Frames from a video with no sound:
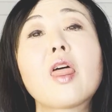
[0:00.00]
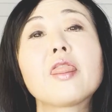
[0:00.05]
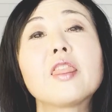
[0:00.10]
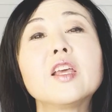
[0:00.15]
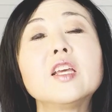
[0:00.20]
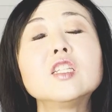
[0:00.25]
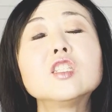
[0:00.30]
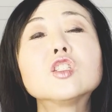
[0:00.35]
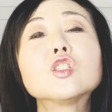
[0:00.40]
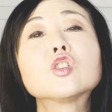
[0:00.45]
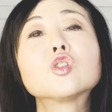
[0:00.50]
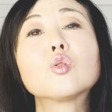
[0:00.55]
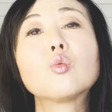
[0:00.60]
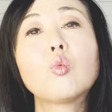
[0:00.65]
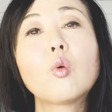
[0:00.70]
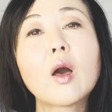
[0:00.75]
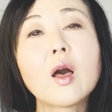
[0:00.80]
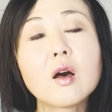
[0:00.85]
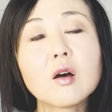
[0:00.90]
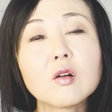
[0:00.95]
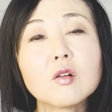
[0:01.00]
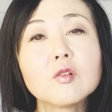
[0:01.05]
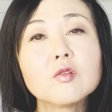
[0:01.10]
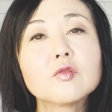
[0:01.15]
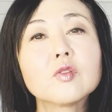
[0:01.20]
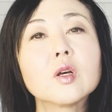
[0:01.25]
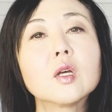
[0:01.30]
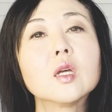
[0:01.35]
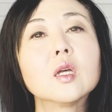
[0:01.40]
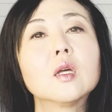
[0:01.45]
these twelve
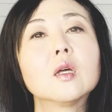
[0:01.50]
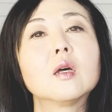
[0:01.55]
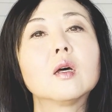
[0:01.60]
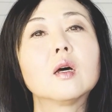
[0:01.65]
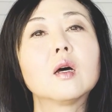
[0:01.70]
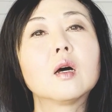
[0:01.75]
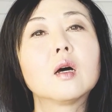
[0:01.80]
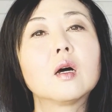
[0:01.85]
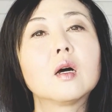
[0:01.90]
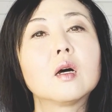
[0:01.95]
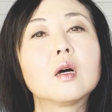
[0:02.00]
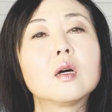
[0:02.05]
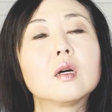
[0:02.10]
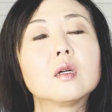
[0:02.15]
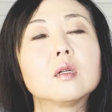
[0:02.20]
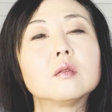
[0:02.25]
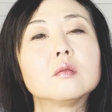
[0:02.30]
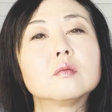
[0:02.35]
uh,